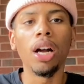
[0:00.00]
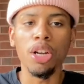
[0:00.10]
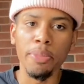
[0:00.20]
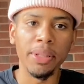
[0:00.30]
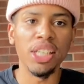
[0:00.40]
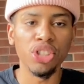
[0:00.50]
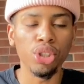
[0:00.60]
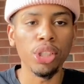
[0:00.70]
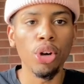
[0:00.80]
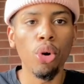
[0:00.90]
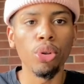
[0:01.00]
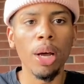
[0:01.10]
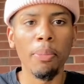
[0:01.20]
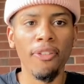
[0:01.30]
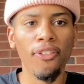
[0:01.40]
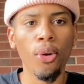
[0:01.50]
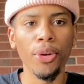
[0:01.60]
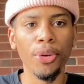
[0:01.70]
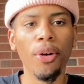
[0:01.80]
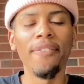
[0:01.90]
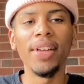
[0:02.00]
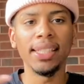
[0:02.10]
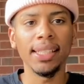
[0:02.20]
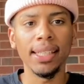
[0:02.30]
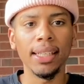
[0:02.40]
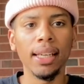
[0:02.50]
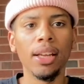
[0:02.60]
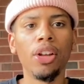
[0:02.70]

could potentially hold up before, you know, investing,